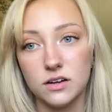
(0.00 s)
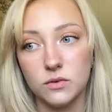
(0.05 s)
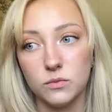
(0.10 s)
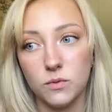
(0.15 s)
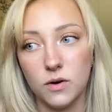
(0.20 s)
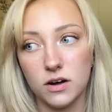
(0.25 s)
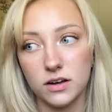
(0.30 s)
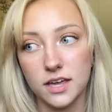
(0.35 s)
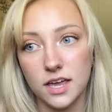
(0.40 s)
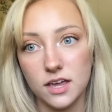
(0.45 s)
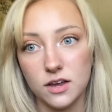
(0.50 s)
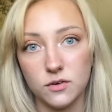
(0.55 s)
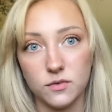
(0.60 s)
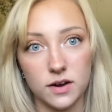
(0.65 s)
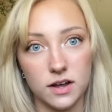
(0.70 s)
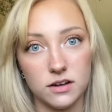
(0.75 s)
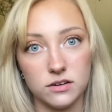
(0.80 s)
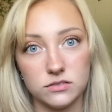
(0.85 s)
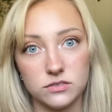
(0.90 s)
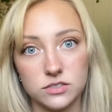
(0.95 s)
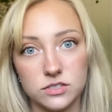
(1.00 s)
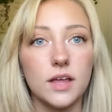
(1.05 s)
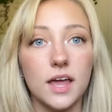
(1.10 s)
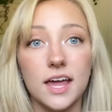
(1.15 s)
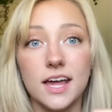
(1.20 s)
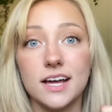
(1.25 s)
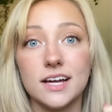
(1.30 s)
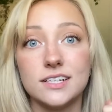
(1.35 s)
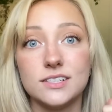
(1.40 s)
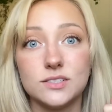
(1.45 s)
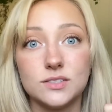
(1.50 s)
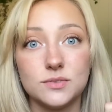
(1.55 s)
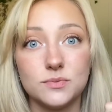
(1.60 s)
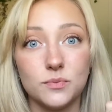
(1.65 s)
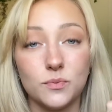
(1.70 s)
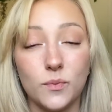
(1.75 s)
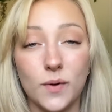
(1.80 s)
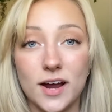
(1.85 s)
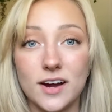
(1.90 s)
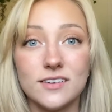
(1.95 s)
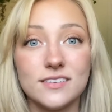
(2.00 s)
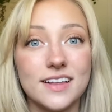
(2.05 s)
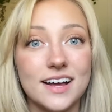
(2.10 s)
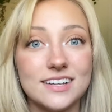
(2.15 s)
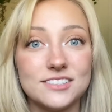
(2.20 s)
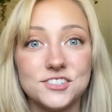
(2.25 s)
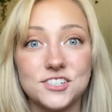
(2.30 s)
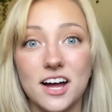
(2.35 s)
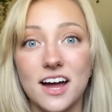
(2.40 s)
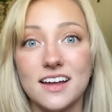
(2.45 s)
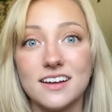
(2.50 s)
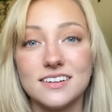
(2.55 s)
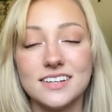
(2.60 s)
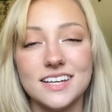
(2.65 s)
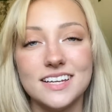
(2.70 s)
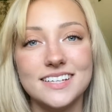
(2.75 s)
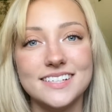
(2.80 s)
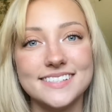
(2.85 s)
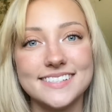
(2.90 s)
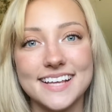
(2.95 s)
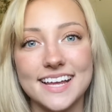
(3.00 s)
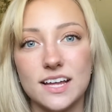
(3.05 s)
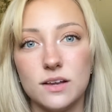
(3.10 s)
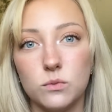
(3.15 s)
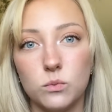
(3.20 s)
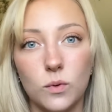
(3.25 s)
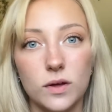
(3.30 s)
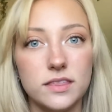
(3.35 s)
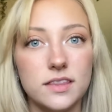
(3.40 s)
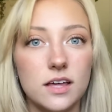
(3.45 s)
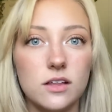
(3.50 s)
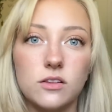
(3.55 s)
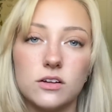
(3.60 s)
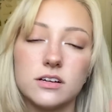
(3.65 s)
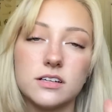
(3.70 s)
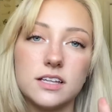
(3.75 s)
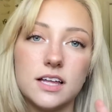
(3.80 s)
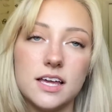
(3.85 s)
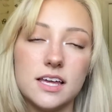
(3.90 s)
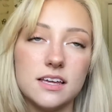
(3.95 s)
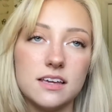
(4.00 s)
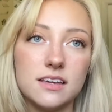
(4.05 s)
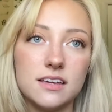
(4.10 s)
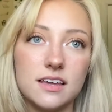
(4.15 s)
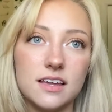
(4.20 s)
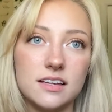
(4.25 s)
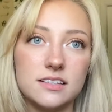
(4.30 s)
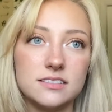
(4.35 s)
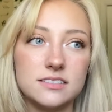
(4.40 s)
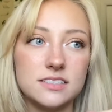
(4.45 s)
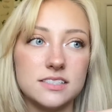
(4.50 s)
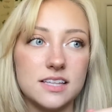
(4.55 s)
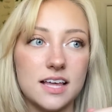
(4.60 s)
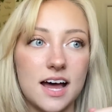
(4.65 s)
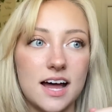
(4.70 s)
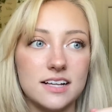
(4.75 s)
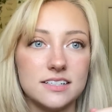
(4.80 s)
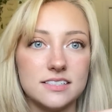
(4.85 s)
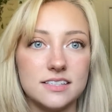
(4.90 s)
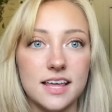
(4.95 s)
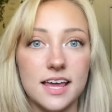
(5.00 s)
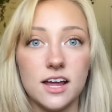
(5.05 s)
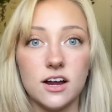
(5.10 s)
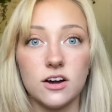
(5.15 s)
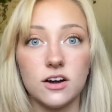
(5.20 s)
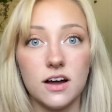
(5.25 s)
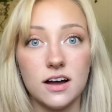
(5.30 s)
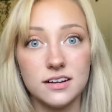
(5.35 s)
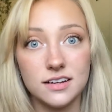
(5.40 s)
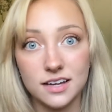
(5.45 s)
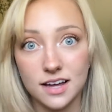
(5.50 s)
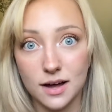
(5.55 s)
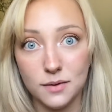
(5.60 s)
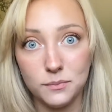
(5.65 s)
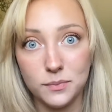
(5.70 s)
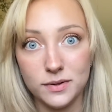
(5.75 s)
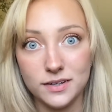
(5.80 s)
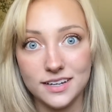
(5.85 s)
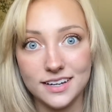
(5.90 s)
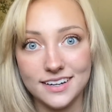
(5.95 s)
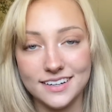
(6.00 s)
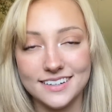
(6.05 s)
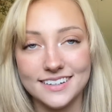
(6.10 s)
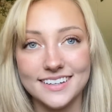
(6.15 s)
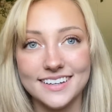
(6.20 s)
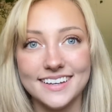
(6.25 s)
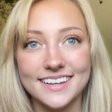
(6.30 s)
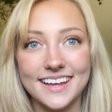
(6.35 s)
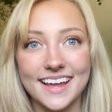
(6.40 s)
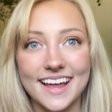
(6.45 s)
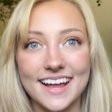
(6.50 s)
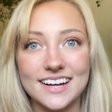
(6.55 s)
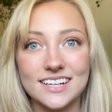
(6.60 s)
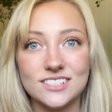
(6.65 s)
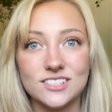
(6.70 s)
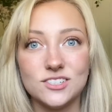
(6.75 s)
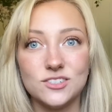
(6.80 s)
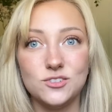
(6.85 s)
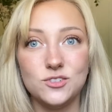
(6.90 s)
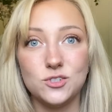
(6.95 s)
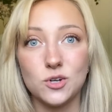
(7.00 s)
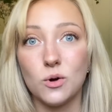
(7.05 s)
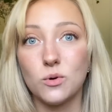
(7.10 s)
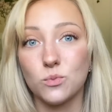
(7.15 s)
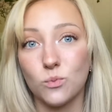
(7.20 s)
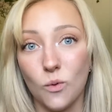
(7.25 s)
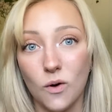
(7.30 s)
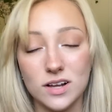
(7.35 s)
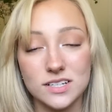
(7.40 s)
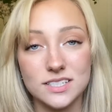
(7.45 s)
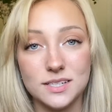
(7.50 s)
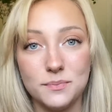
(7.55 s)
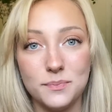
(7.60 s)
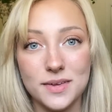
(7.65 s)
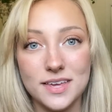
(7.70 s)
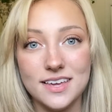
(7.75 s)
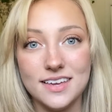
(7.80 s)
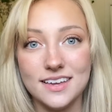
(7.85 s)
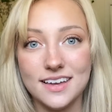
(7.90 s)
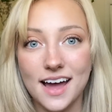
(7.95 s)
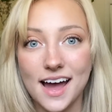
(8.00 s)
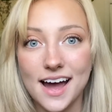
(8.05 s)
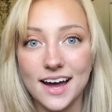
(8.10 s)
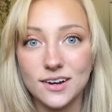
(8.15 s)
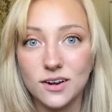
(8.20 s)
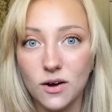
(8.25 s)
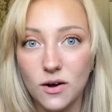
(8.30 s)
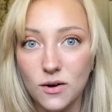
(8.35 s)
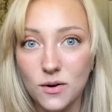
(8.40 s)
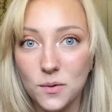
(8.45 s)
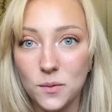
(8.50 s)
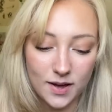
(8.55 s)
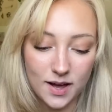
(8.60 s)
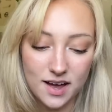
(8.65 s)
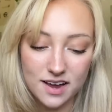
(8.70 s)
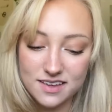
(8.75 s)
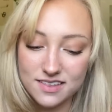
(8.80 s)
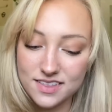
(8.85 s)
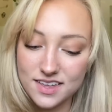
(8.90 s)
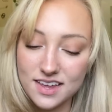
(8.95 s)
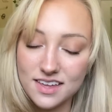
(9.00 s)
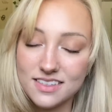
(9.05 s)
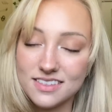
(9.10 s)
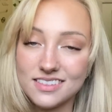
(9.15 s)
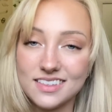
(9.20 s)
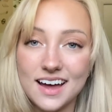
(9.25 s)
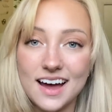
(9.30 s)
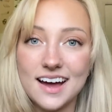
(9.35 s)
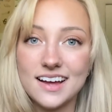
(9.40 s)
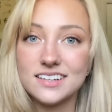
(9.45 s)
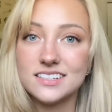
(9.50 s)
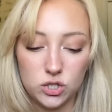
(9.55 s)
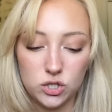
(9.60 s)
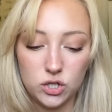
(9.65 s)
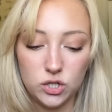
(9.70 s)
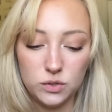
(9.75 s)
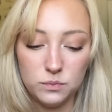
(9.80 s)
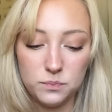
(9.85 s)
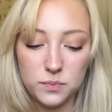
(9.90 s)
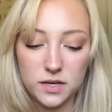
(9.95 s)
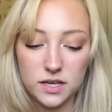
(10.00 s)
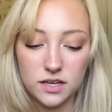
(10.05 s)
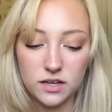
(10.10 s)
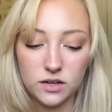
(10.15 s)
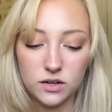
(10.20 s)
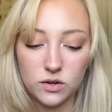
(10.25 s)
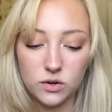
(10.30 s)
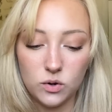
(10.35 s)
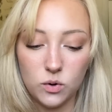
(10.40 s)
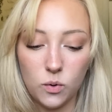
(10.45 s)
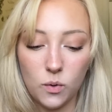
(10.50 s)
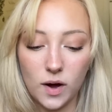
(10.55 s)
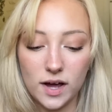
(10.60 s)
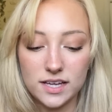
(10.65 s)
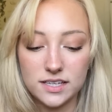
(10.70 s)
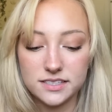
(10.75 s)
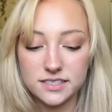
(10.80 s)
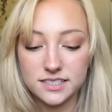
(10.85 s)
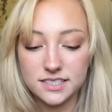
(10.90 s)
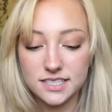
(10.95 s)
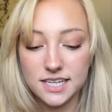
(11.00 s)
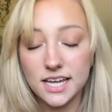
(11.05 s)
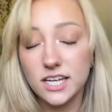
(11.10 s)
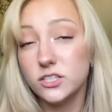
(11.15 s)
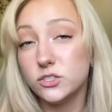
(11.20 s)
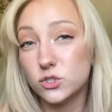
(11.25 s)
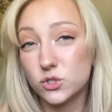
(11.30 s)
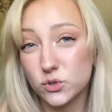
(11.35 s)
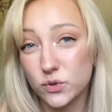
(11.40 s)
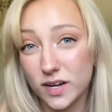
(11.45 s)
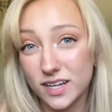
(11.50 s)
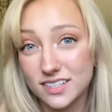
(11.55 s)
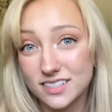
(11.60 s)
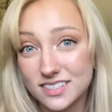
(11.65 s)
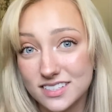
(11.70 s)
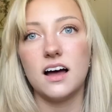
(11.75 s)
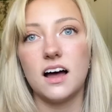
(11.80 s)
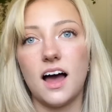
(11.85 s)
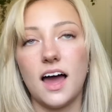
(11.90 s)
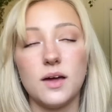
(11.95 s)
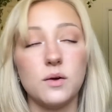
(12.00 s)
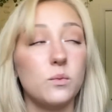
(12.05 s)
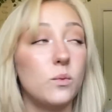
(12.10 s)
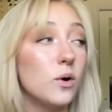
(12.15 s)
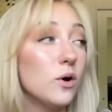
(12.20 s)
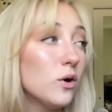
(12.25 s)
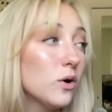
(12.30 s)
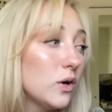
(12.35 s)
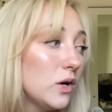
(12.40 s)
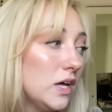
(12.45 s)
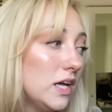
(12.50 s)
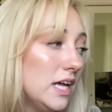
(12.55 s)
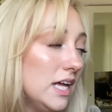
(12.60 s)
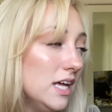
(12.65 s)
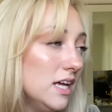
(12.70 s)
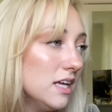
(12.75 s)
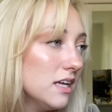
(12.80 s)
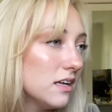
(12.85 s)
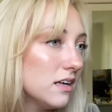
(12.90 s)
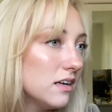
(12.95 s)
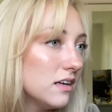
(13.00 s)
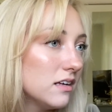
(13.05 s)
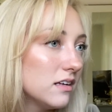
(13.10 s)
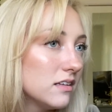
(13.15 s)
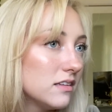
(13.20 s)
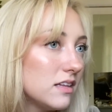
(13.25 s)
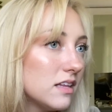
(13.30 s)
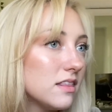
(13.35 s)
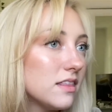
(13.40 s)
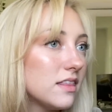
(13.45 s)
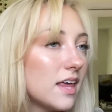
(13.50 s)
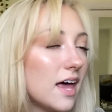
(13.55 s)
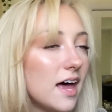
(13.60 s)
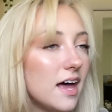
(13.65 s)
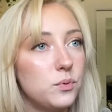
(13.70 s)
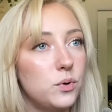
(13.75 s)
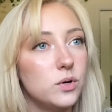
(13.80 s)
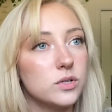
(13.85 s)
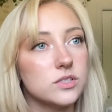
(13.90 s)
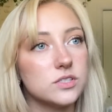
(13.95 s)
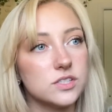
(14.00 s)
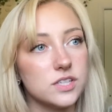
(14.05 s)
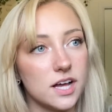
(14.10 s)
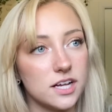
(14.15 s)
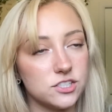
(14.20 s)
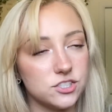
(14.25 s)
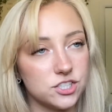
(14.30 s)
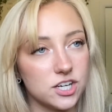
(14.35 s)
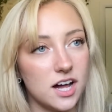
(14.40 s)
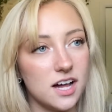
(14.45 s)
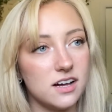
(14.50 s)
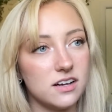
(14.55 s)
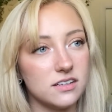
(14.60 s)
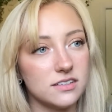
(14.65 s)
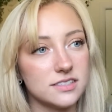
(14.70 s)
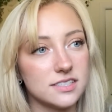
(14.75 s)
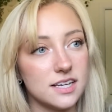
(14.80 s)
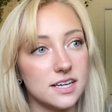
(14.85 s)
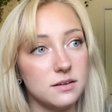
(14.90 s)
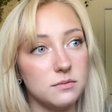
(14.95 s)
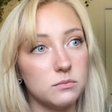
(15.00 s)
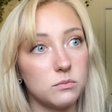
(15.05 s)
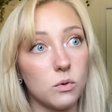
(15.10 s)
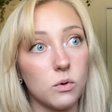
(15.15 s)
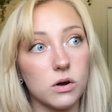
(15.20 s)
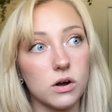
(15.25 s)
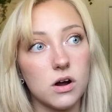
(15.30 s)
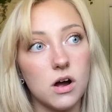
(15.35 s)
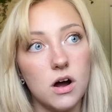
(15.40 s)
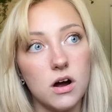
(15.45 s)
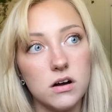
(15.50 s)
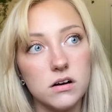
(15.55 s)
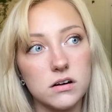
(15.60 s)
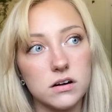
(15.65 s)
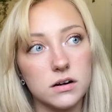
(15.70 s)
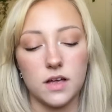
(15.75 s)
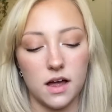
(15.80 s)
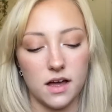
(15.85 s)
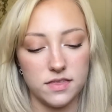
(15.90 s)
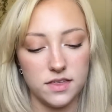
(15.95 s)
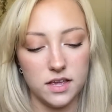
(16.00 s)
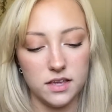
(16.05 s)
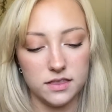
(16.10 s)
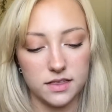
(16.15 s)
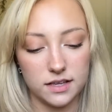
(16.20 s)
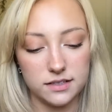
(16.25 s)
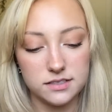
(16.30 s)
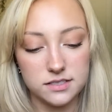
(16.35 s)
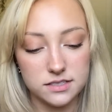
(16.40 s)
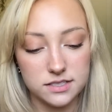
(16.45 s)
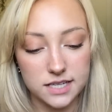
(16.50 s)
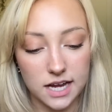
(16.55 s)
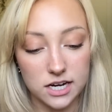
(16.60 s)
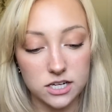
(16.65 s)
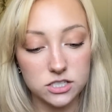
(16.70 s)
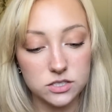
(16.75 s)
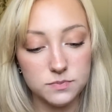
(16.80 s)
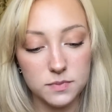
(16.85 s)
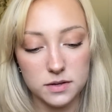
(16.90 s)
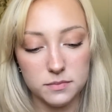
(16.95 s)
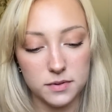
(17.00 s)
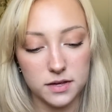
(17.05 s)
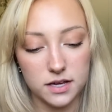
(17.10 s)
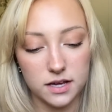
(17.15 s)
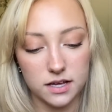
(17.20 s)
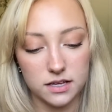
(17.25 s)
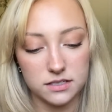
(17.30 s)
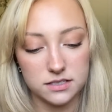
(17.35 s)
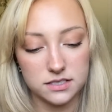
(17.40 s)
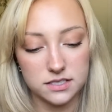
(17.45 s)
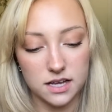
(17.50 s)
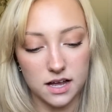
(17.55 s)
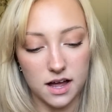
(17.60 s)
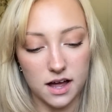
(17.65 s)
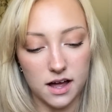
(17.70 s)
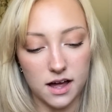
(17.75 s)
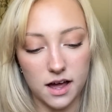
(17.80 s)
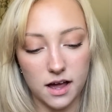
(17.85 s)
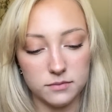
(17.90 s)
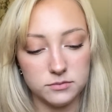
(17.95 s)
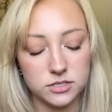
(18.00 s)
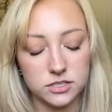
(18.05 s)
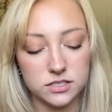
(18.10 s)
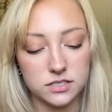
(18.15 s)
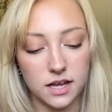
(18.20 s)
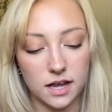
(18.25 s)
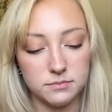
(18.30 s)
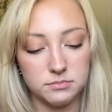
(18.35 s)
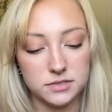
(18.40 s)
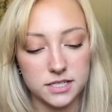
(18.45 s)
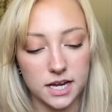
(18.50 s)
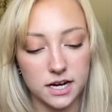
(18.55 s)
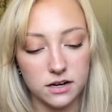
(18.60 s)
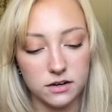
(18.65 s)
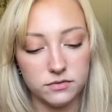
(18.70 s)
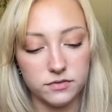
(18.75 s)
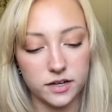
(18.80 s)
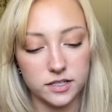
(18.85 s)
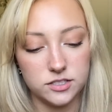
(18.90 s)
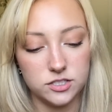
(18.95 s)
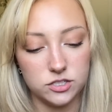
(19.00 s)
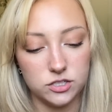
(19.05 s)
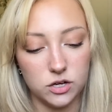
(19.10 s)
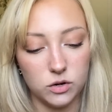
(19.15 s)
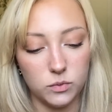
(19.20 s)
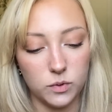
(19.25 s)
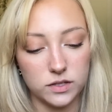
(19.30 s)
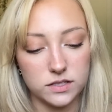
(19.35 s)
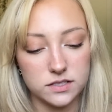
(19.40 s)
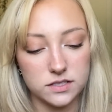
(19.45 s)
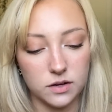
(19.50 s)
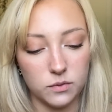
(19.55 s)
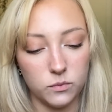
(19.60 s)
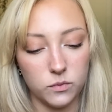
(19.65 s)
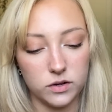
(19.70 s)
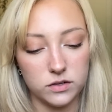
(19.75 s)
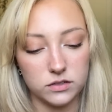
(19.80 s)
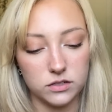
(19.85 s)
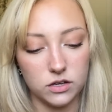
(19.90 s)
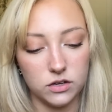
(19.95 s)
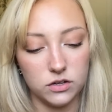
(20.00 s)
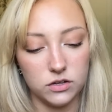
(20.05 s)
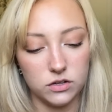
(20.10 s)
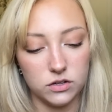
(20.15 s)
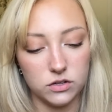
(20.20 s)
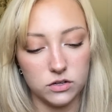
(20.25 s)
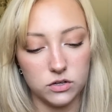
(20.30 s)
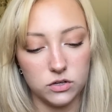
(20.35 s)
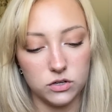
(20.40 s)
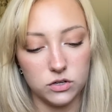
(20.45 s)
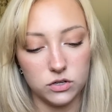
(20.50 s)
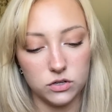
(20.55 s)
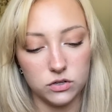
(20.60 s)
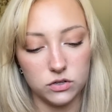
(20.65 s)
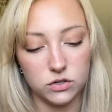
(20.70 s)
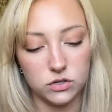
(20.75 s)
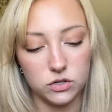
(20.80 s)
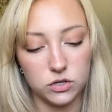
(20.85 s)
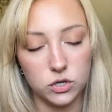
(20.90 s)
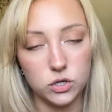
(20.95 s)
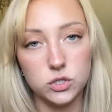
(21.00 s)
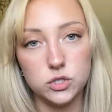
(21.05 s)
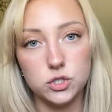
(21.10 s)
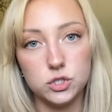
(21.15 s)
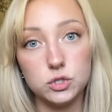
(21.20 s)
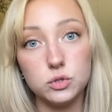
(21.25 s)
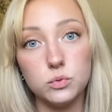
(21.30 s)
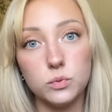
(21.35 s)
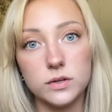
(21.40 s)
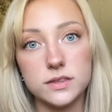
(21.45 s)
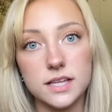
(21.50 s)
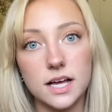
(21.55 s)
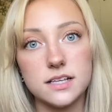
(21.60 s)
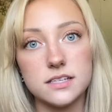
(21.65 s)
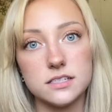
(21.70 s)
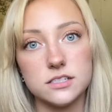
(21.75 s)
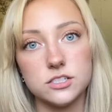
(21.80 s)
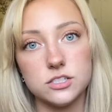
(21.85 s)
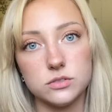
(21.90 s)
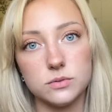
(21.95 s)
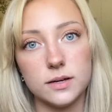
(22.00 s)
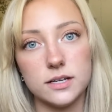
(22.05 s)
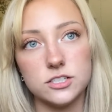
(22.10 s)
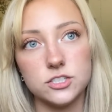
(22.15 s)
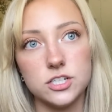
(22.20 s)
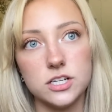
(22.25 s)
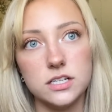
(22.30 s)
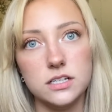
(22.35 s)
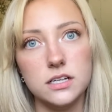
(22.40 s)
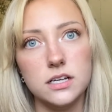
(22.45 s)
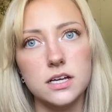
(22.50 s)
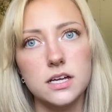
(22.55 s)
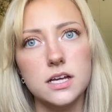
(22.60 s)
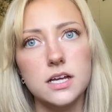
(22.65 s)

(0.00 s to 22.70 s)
walking around and where that child is and what they look like and that they are unaccompanied and don't want to be at home. I think that could be quite dangerous. I worry that that puts that child in more harm. I think that scares me because I'm just I'm terrified to know what someone could do with that situation.